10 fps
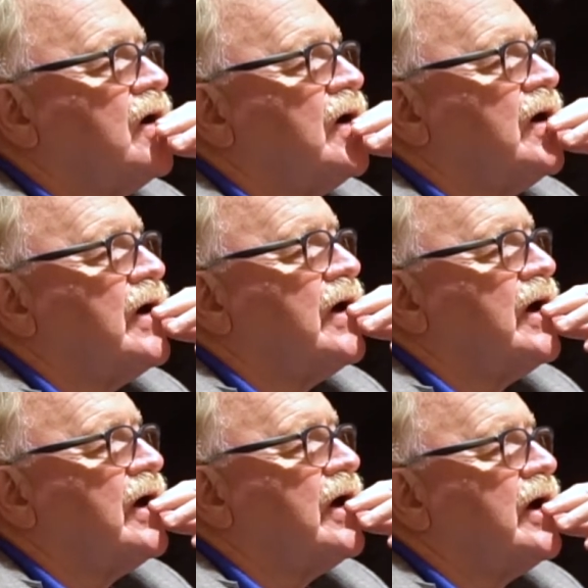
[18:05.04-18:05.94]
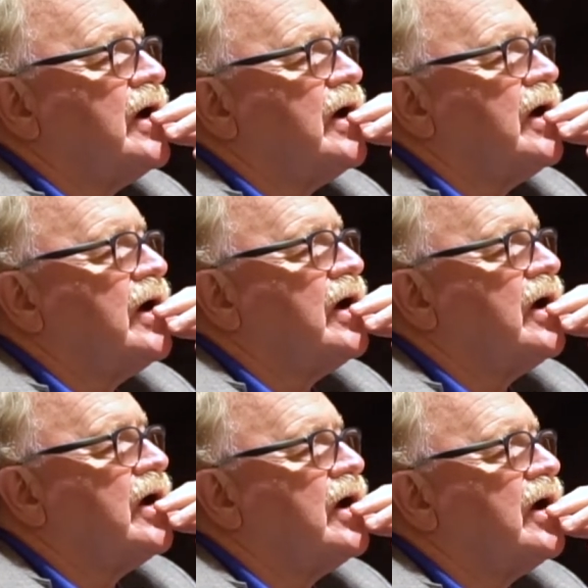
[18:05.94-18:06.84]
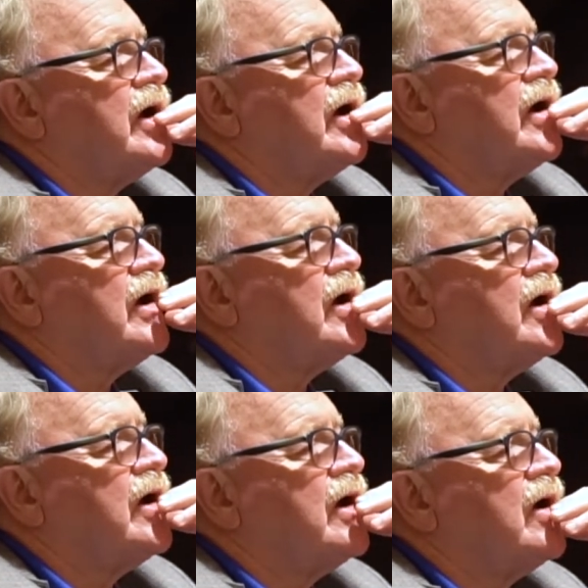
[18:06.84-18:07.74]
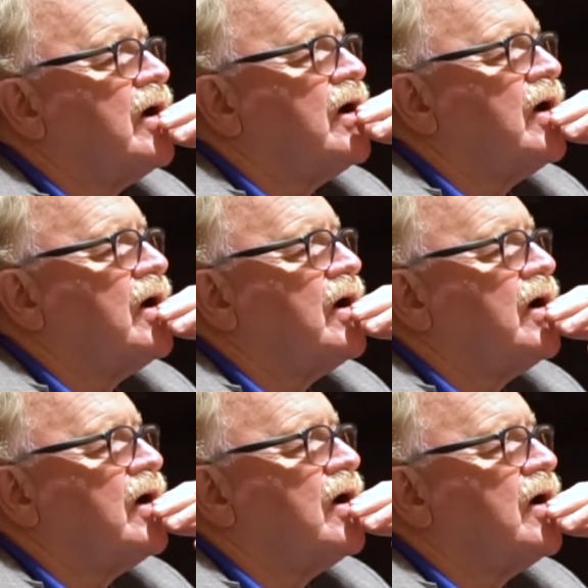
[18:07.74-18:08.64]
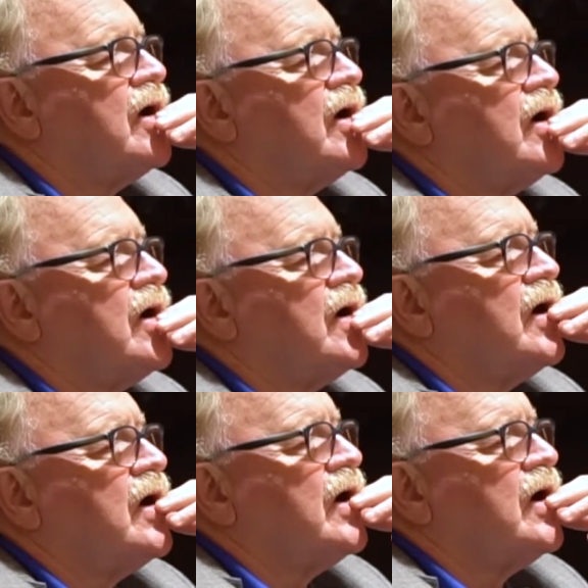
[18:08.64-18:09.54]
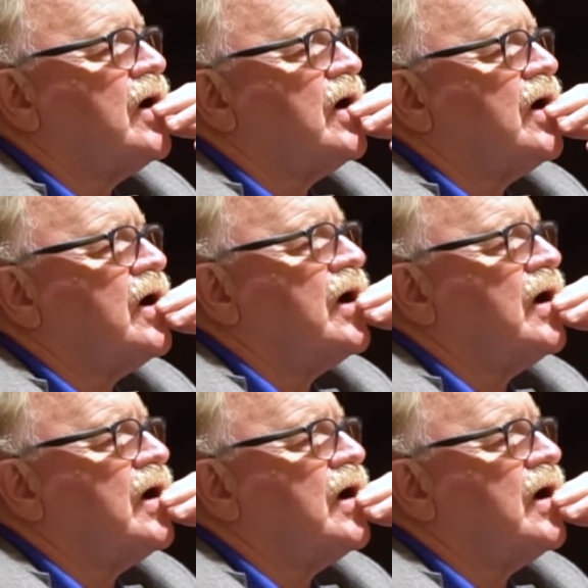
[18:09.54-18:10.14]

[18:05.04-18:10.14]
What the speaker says: pancreatic cancer. So I want to follow on Dr. Harford's questions, because